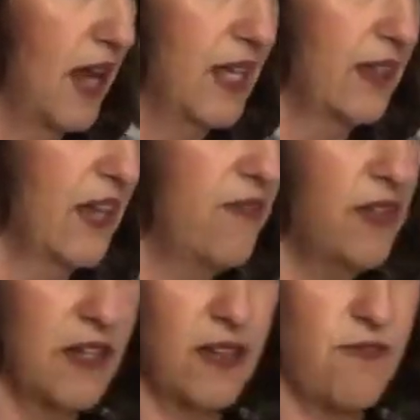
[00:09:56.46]
I love
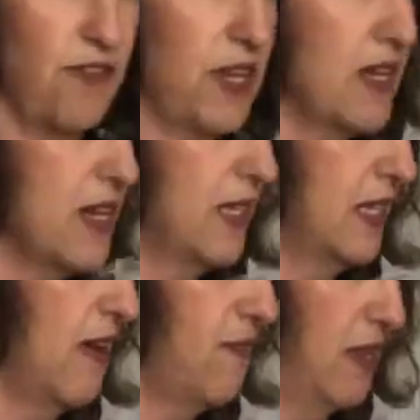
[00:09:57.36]
the
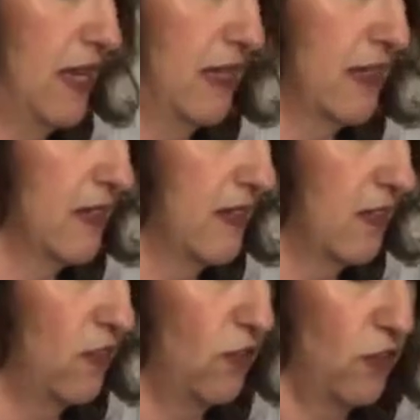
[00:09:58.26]
convenience of this.
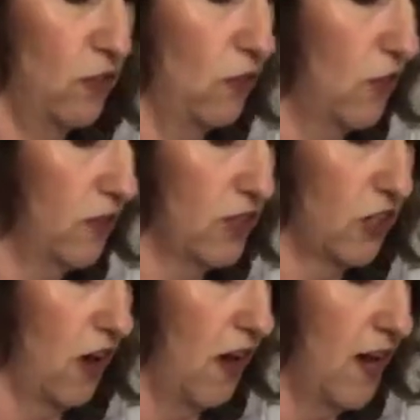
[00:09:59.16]
You girls
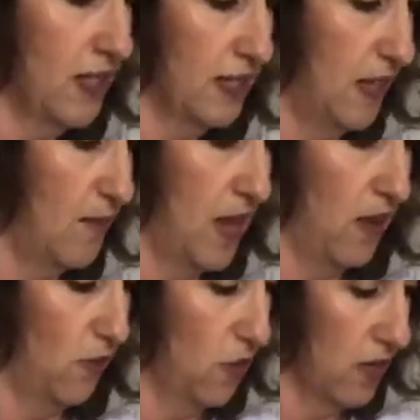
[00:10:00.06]
are awesome
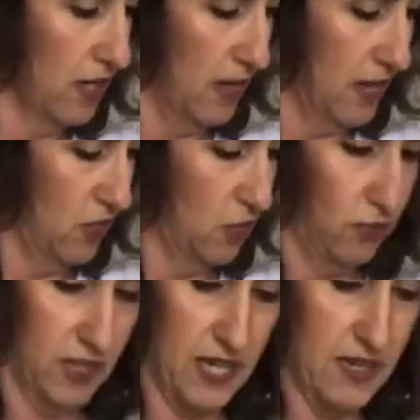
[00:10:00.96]
how organized you
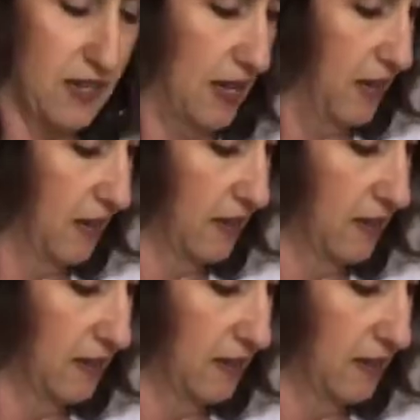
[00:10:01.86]
sent it.